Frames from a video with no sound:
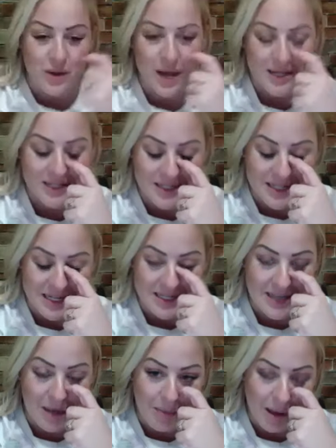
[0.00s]
SSD
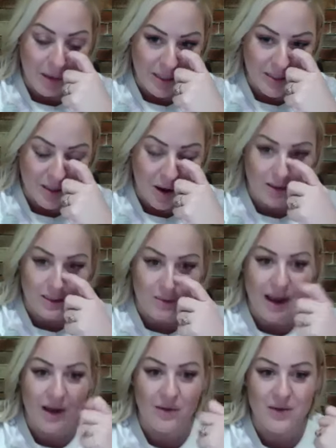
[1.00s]
summit, we talked
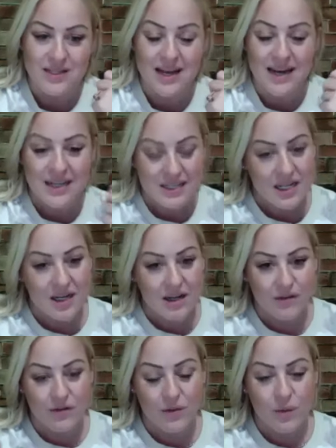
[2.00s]
about this idea
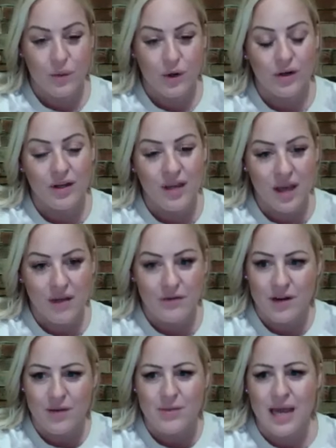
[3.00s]
of the word gift.
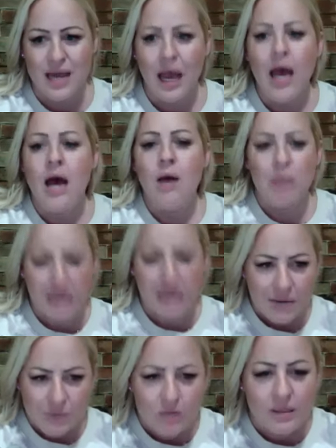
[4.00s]
And I was like, but
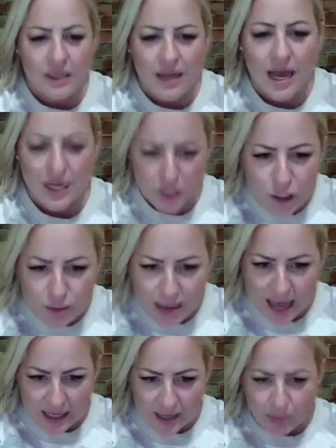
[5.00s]
I'm doing that too,
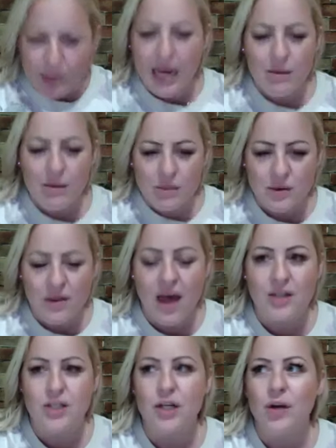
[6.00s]
Maggie, but I'm doing that
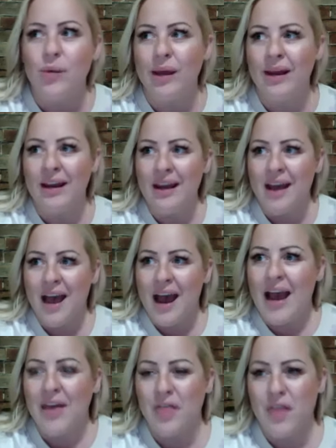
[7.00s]
too. But
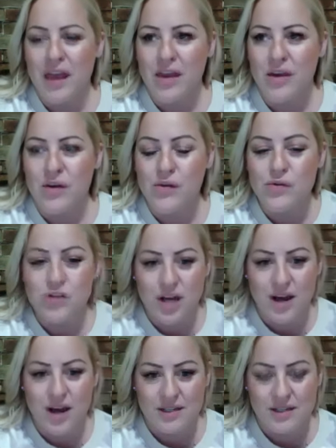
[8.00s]
I think you
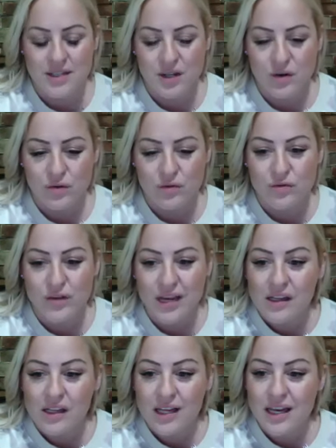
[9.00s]
just
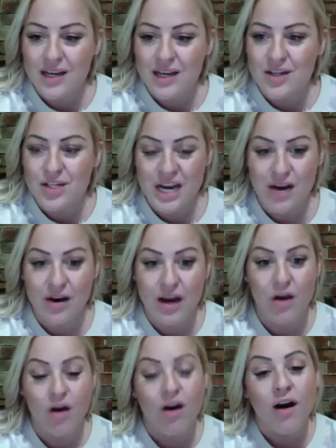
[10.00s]
really sharing
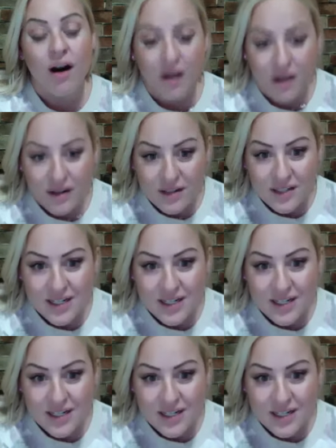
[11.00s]
your heart